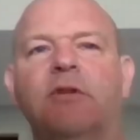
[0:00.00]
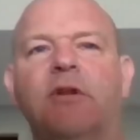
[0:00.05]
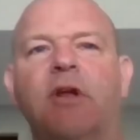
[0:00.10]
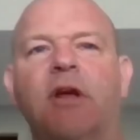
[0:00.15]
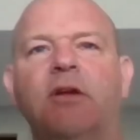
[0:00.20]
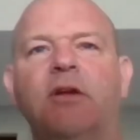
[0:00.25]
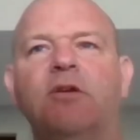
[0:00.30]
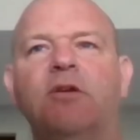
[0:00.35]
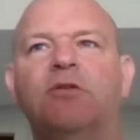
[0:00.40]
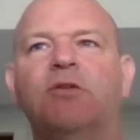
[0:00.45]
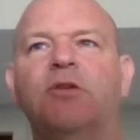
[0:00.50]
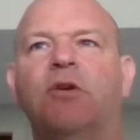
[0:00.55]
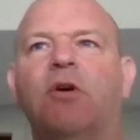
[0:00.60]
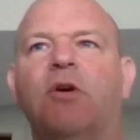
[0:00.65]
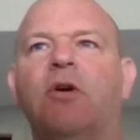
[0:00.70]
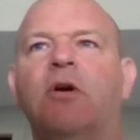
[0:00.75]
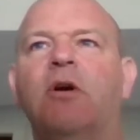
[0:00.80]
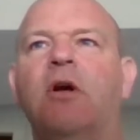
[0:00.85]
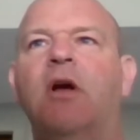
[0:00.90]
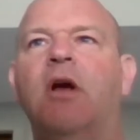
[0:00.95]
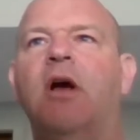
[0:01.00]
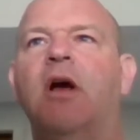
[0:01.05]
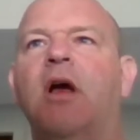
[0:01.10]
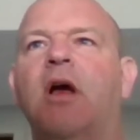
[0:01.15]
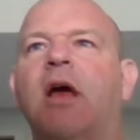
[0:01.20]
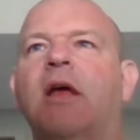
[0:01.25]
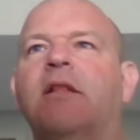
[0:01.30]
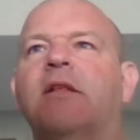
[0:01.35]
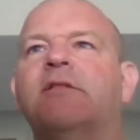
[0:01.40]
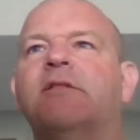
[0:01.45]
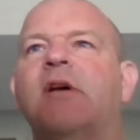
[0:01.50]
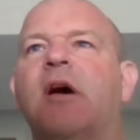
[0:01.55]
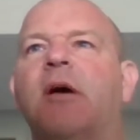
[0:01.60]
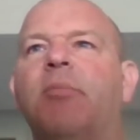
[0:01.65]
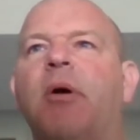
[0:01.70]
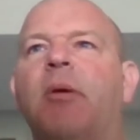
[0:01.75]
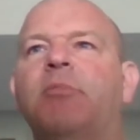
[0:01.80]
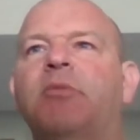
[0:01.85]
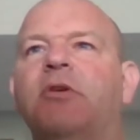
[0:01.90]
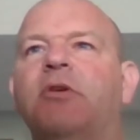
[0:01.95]
thank you, Cheryl. And let's
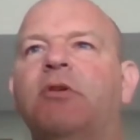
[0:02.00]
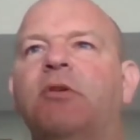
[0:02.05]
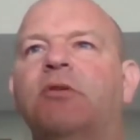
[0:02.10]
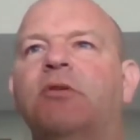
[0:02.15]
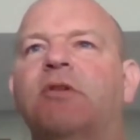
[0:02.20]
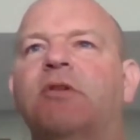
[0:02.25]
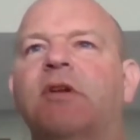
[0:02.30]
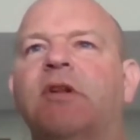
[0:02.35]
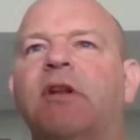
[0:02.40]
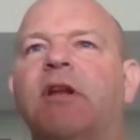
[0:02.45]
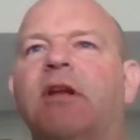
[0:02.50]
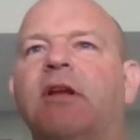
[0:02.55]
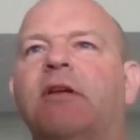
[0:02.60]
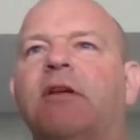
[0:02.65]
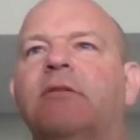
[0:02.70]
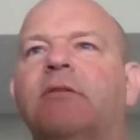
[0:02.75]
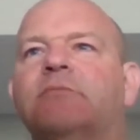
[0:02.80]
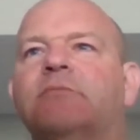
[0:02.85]
hop up to you, Cindy.